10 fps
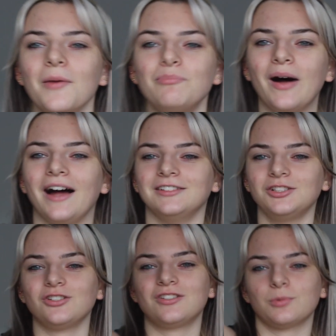But
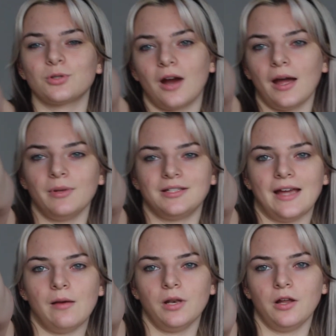you should subscribe
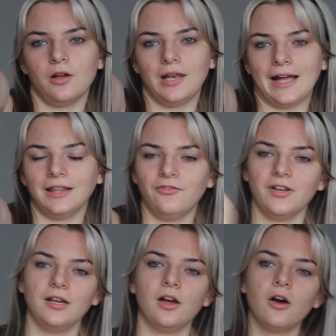down below, like the
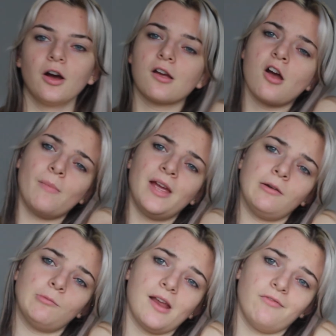video,
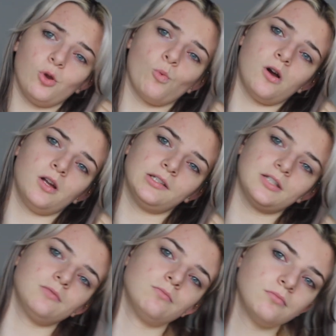comment whatever you
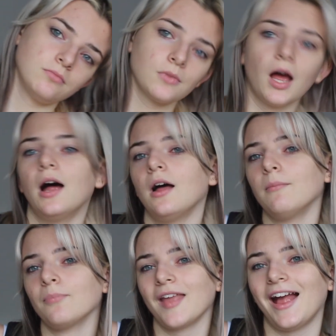want.
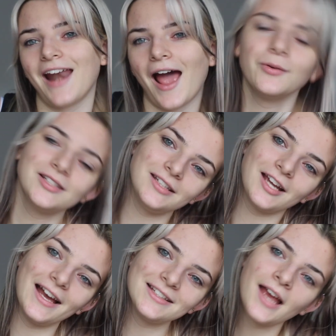And I will see you
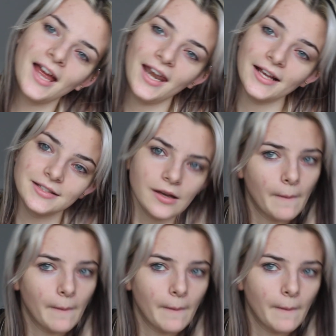guys next